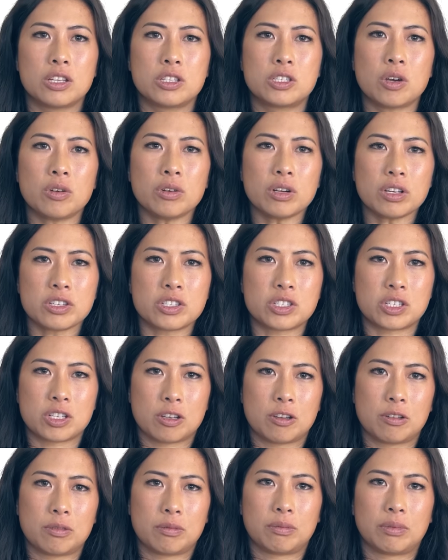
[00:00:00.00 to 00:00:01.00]
Don't
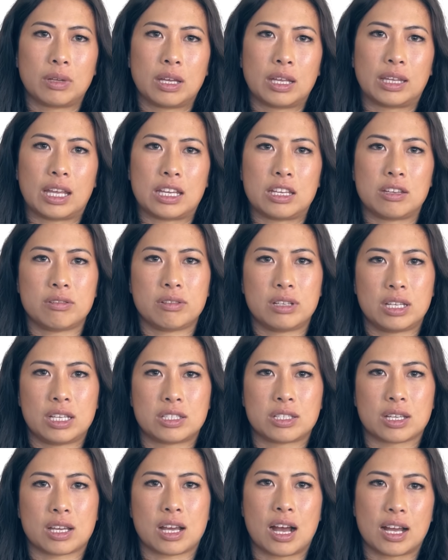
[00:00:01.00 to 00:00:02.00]
assume that you
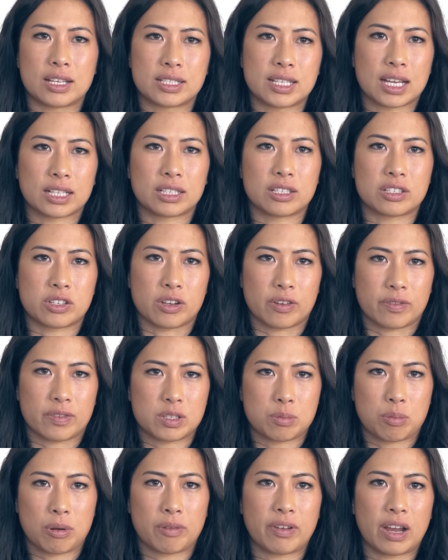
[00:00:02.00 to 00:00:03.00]
need to contact a
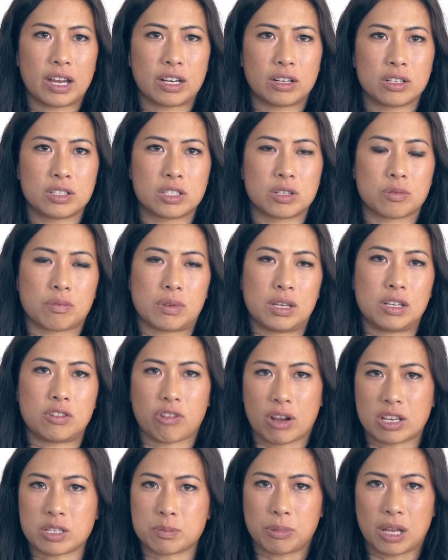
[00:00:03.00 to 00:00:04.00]
service provider to
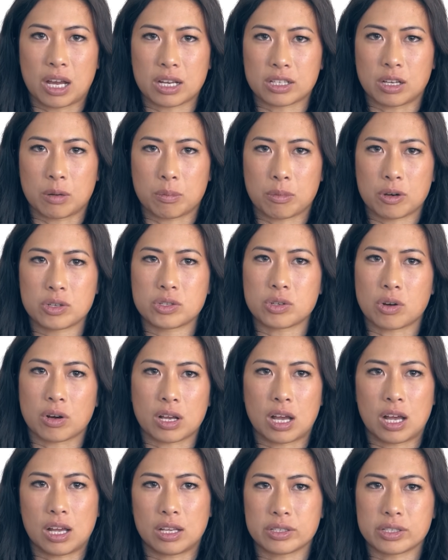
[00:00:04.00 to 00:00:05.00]
redress block numbers or
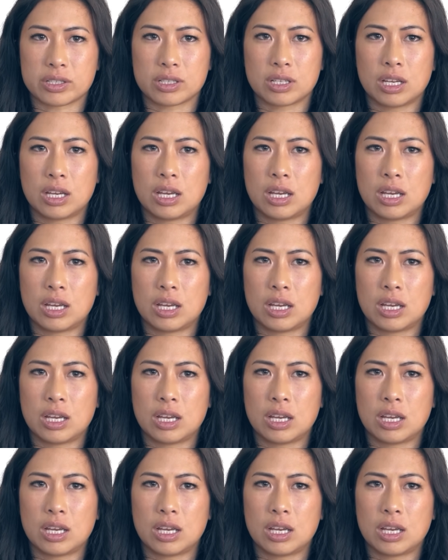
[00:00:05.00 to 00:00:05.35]
calls.